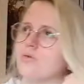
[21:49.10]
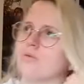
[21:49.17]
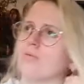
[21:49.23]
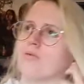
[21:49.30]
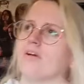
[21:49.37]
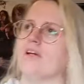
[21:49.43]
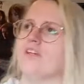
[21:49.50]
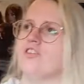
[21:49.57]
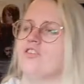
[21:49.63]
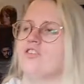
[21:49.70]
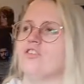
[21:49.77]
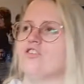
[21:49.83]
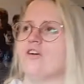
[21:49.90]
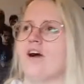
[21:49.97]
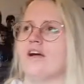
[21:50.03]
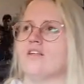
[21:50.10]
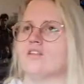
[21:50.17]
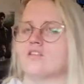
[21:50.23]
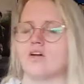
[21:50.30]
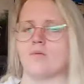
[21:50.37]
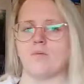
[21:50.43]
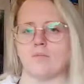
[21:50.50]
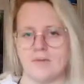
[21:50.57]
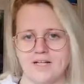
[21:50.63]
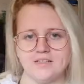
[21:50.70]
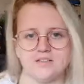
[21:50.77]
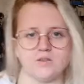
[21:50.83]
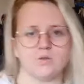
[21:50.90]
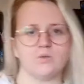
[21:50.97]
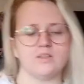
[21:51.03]
a bridge to try and stop the
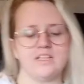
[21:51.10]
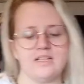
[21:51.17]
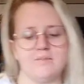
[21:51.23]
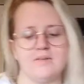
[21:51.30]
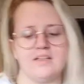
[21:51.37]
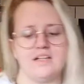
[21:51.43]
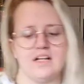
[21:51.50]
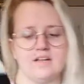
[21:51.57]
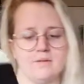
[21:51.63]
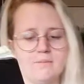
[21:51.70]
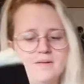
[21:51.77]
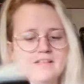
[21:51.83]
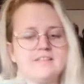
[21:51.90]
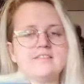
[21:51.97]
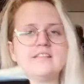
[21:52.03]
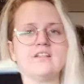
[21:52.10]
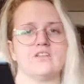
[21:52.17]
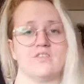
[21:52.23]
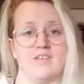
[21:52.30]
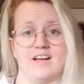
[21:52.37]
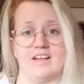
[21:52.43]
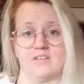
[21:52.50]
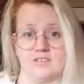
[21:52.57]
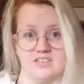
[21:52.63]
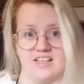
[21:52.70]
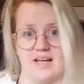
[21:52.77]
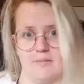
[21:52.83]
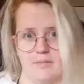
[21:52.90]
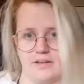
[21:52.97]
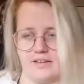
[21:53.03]
Manticore demon, and the Pixies fails
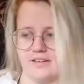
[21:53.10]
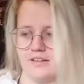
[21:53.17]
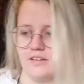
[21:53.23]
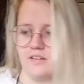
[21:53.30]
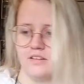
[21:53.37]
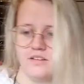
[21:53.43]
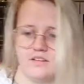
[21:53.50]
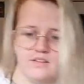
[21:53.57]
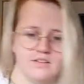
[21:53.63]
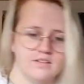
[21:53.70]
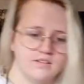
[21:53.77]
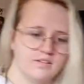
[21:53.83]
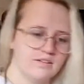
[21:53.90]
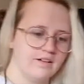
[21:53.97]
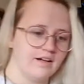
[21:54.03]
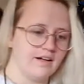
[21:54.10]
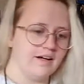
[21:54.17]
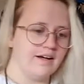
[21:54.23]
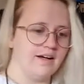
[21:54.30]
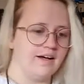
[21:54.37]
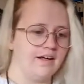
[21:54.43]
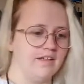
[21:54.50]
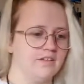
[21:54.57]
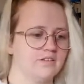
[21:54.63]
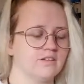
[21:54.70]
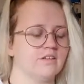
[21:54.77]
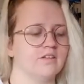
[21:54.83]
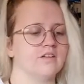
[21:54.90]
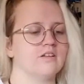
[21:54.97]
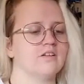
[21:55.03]
epically. And
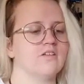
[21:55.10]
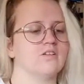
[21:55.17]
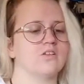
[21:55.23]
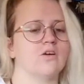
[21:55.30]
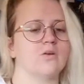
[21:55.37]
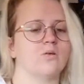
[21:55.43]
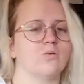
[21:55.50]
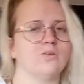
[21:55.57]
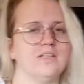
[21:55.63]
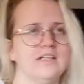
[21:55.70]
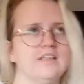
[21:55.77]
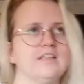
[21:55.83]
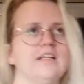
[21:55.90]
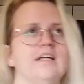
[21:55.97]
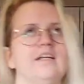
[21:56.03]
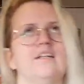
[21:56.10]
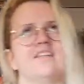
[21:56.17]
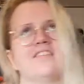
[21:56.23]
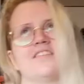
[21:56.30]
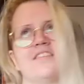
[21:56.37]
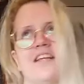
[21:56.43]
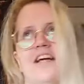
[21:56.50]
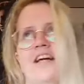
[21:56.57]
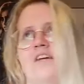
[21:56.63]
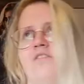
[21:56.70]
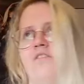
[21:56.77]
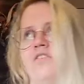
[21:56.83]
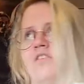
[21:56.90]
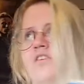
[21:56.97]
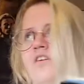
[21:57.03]
so Cordelia
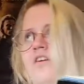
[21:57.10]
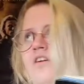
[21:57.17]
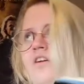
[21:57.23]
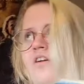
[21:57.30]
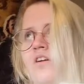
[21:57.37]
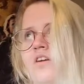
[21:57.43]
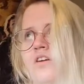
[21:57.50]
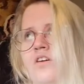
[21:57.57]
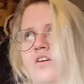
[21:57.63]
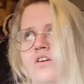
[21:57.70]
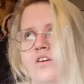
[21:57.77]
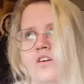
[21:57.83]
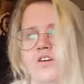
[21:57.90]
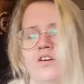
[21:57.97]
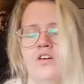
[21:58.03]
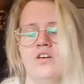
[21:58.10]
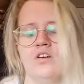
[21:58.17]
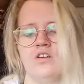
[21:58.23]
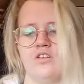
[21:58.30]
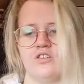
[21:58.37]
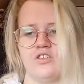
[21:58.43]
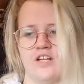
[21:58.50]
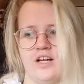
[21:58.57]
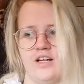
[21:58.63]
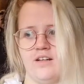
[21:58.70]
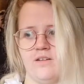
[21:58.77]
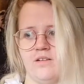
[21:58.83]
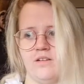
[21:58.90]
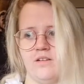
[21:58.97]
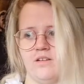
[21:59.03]
saved
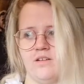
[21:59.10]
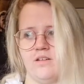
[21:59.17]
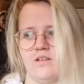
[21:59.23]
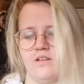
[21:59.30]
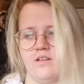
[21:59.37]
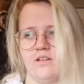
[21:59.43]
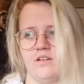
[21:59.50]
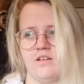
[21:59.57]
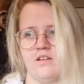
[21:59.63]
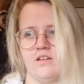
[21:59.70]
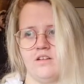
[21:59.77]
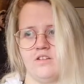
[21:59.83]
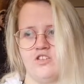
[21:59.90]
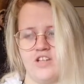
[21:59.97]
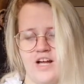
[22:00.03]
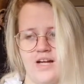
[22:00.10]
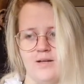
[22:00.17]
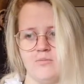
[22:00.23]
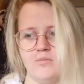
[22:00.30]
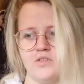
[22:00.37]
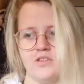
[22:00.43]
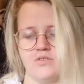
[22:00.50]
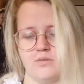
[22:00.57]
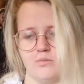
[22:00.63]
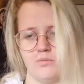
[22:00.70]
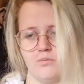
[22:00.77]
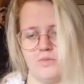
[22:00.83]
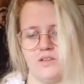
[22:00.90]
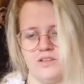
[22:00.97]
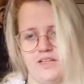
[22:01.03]
James
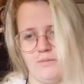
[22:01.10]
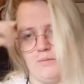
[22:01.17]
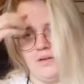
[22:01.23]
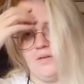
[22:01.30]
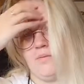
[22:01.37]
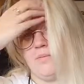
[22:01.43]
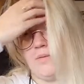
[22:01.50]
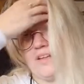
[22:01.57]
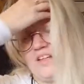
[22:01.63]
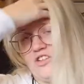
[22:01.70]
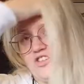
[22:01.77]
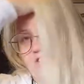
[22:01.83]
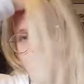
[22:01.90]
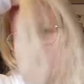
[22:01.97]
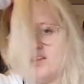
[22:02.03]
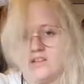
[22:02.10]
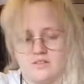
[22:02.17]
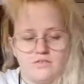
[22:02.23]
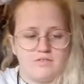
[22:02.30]
from a demon, but then she fell in the